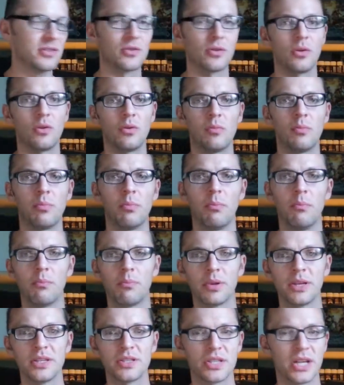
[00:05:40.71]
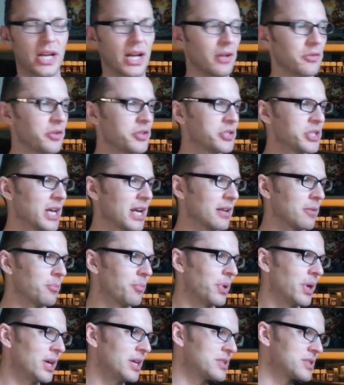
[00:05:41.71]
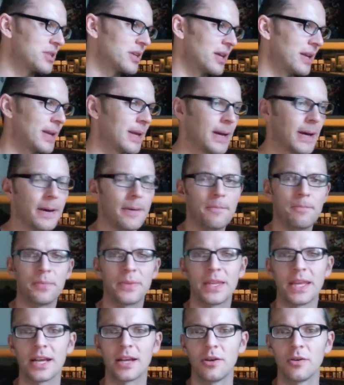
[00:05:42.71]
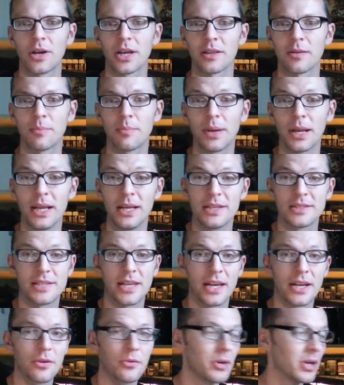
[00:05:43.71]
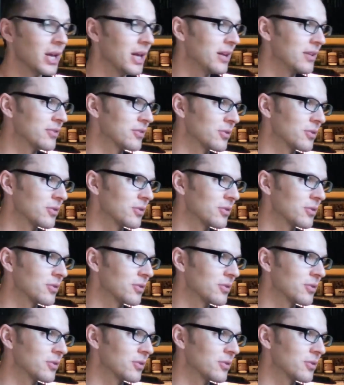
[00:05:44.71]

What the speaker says: So please check out the channel page and take a look at the playlist I created.